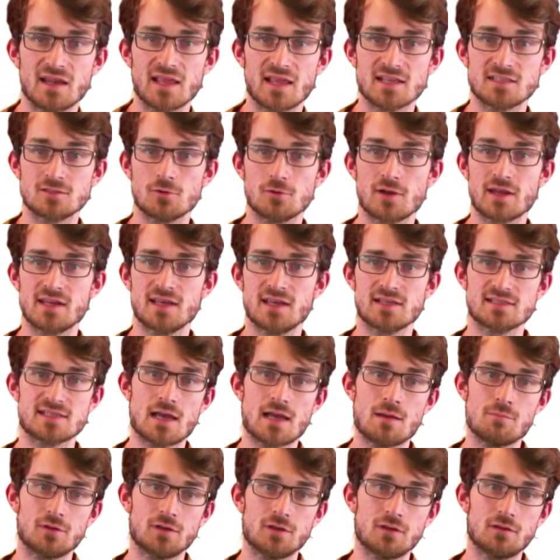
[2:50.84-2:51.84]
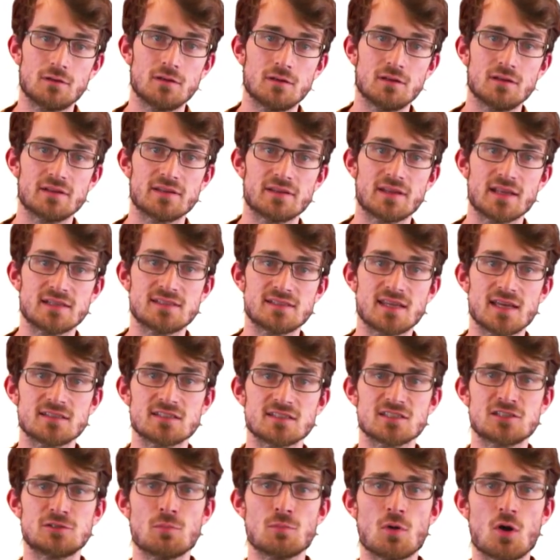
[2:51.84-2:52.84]
Let's look at an example. Let's take
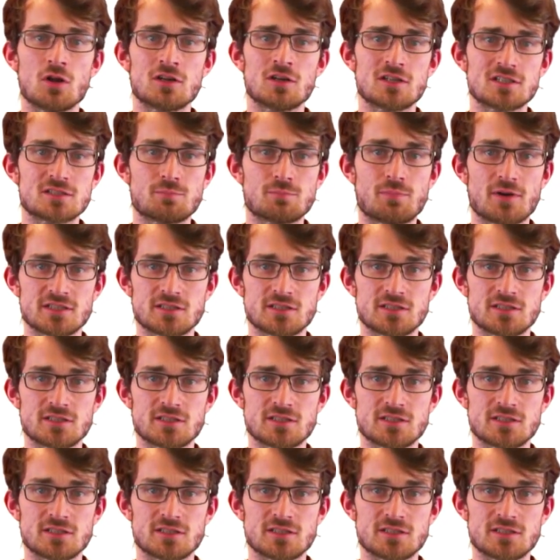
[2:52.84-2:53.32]
the smallest